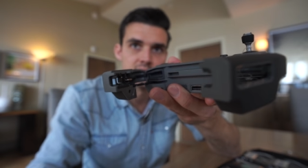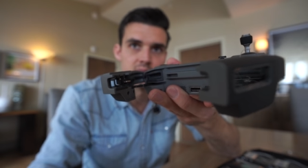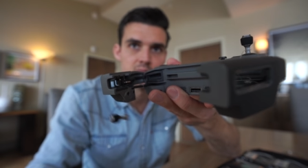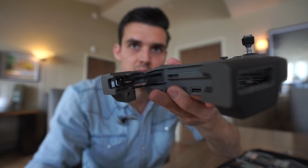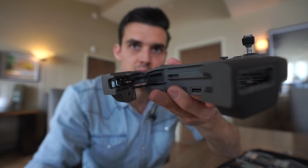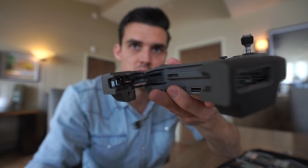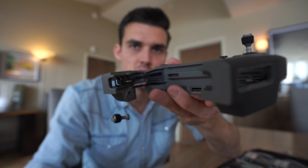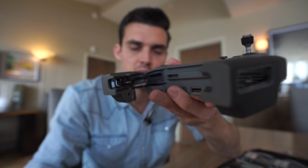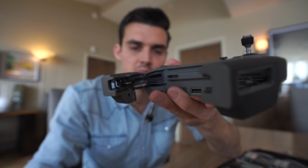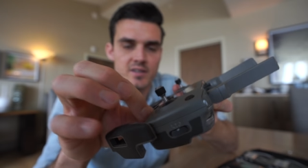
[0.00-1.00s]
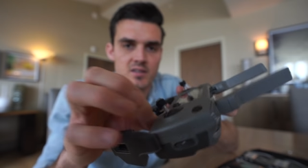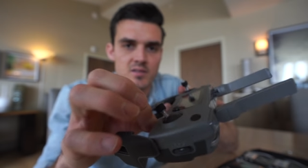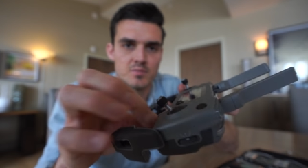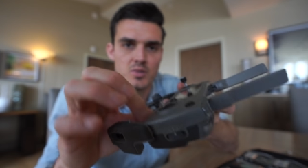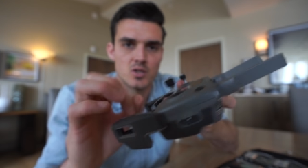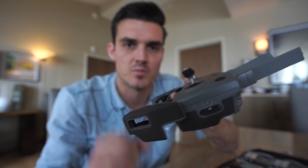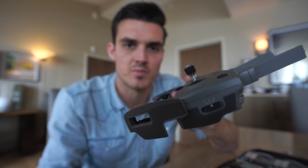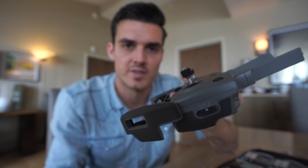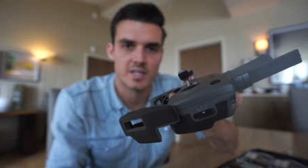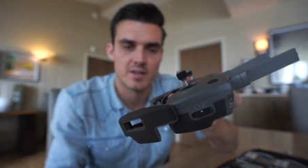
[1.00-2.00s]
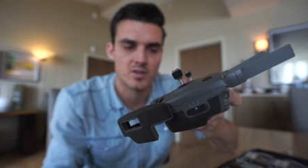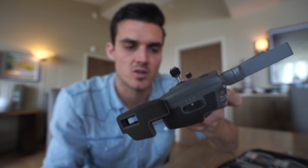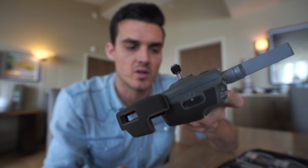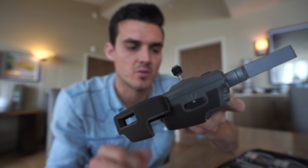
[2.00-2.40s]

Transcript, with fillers: A little bit of fishing line, boom, they never go